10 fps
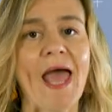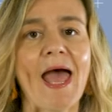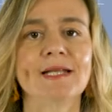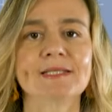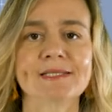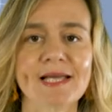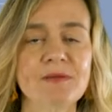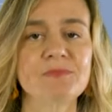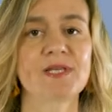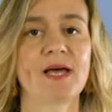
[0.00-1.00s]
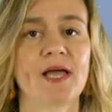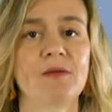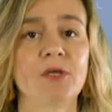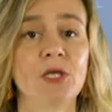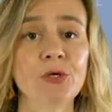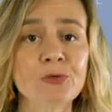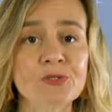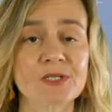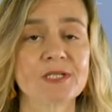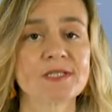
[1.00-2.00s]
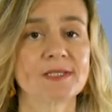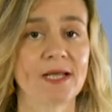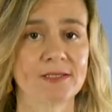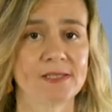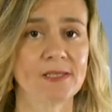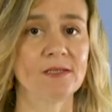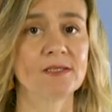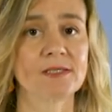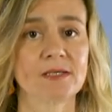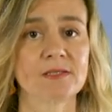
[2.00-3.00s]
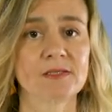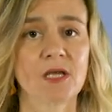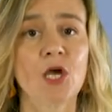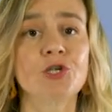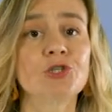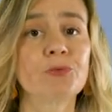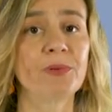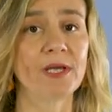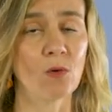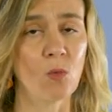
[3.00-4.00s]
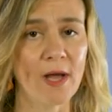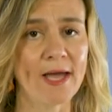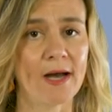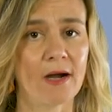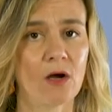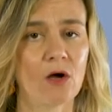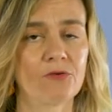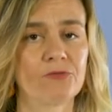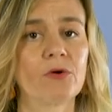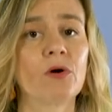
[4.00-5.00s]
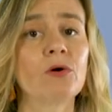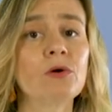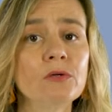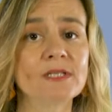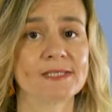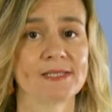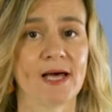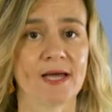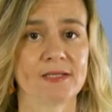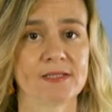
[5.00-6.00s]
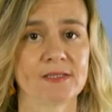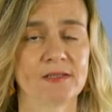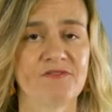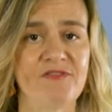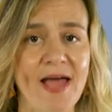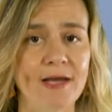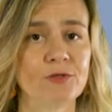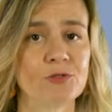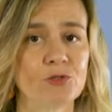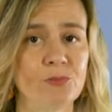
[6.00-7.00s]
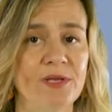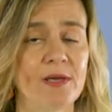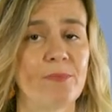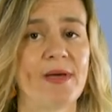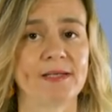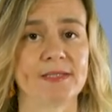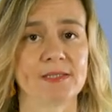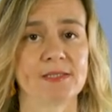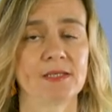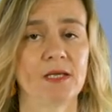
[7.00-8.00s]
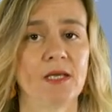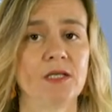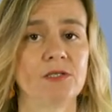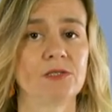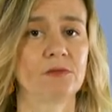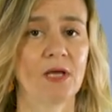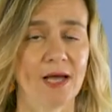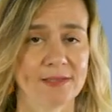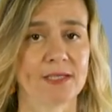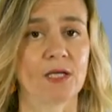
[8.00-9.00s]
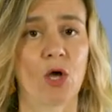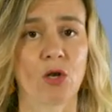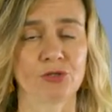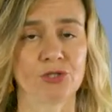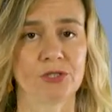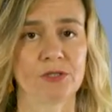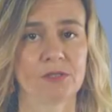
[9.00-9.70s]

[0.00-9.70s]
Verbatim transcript: At the same time, users and citizens should be aware of who decides the values to be embedded in a technology.